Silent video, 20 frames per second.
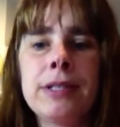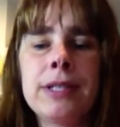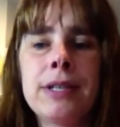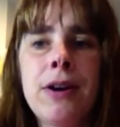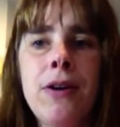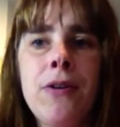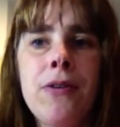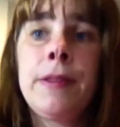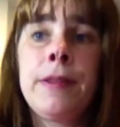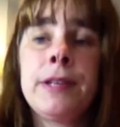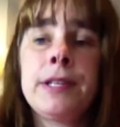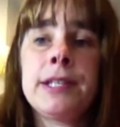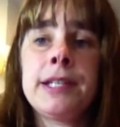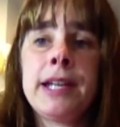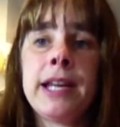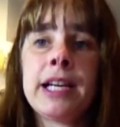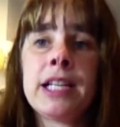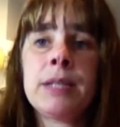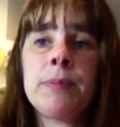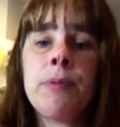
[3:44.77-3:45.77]
So this
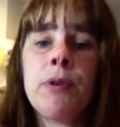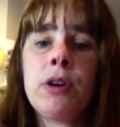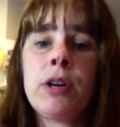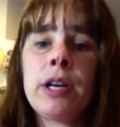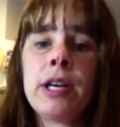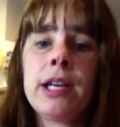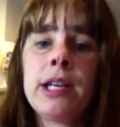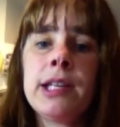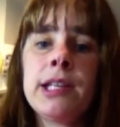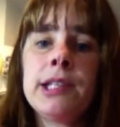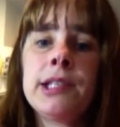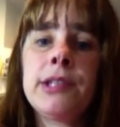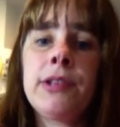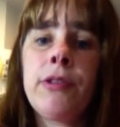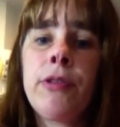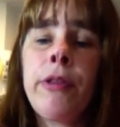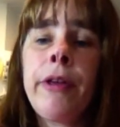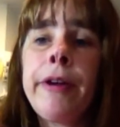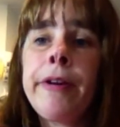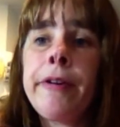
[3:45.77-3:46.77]
next book is The
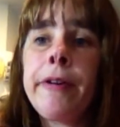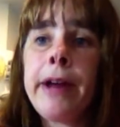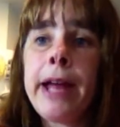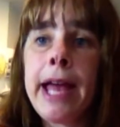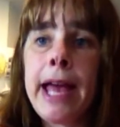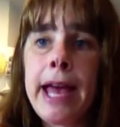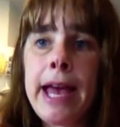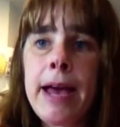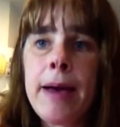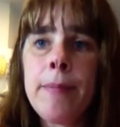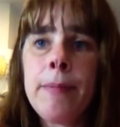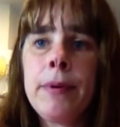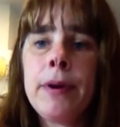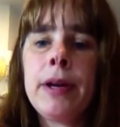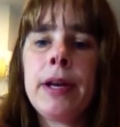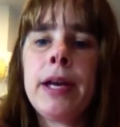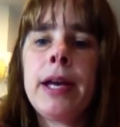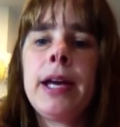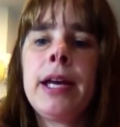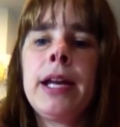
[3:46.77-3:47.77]
Letter M
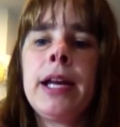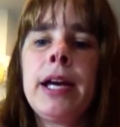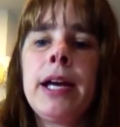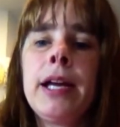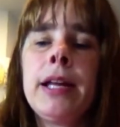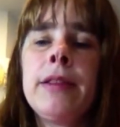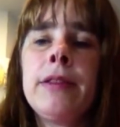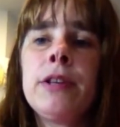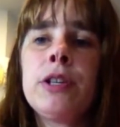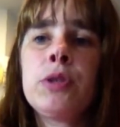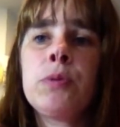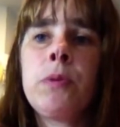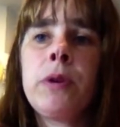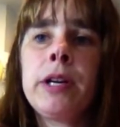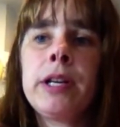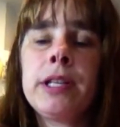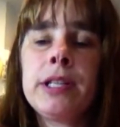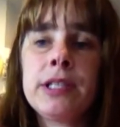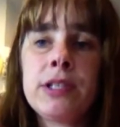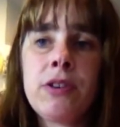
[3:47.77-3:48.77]
and I this one
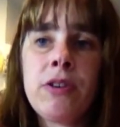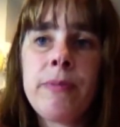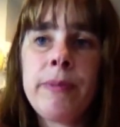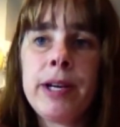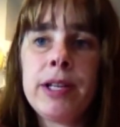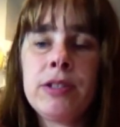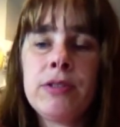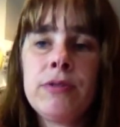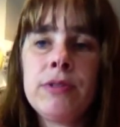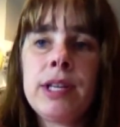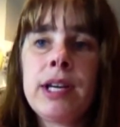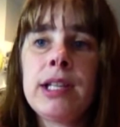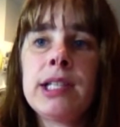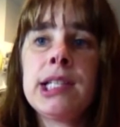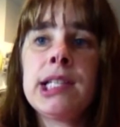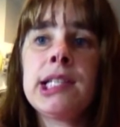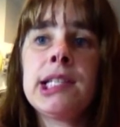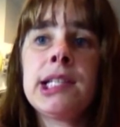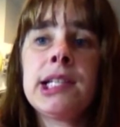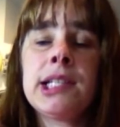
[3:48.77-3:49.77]
is on my
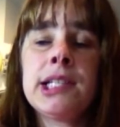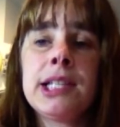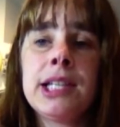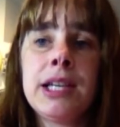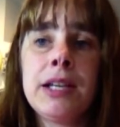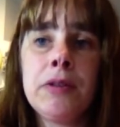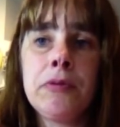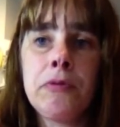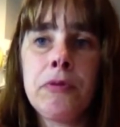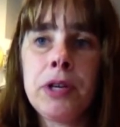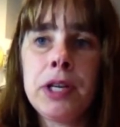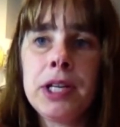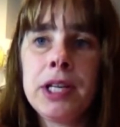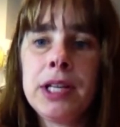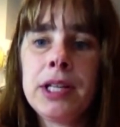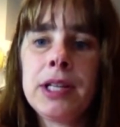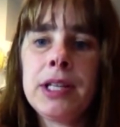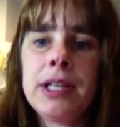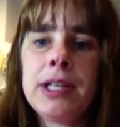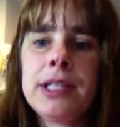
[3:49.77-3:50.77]
2016 reading
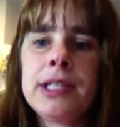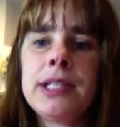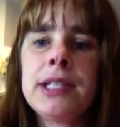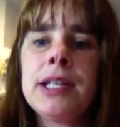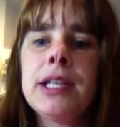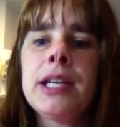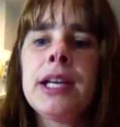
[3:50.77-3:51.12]
list